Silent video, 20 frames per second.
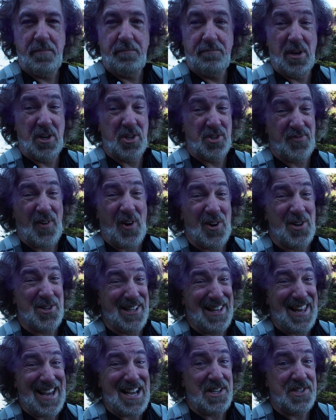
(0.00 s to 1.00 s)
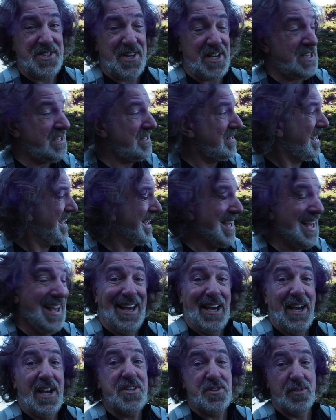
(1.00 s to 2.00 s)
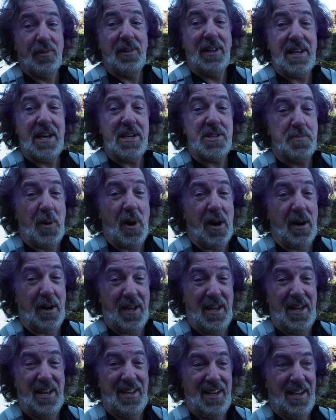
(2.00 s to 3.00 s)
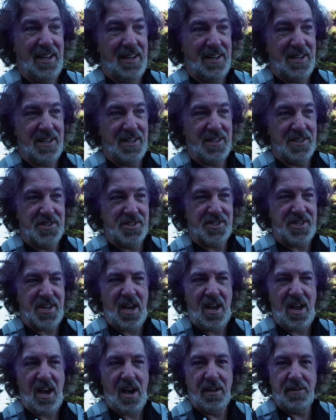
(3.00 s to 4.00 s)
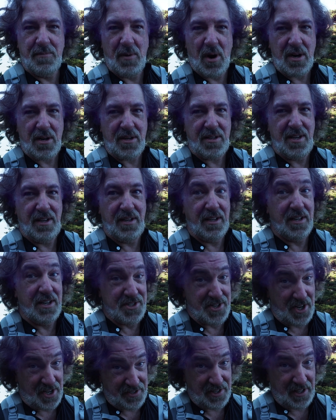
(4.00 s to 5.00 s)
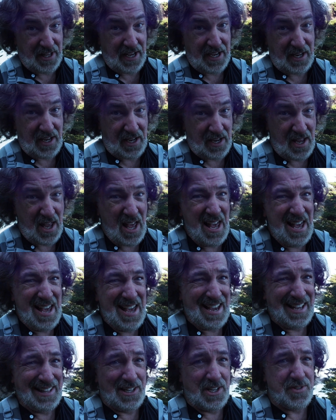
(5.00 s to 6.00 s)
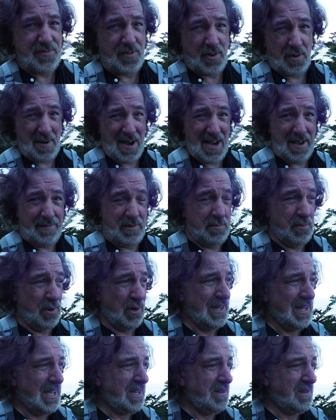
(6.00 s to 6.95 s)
But as far as Land's End, it's a really nice park. It is unmarked, it is undulating, at least for a Miami boy like